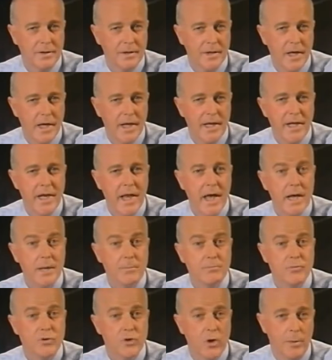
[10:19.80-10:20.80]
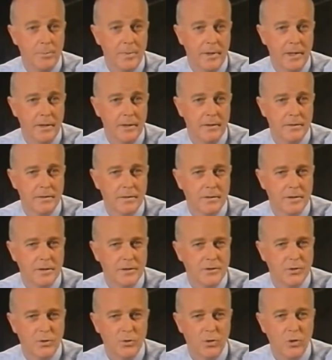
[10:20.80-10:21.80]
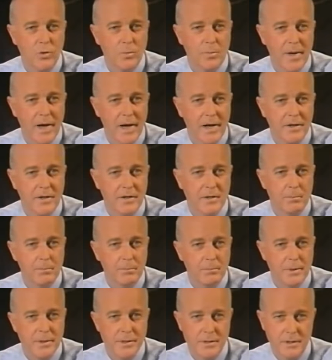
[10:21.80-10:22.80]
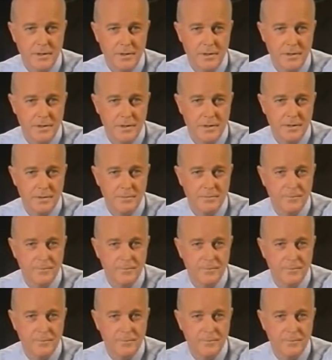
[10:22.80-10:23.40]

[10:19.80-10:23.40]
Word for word: and name-dropping is all part of the business.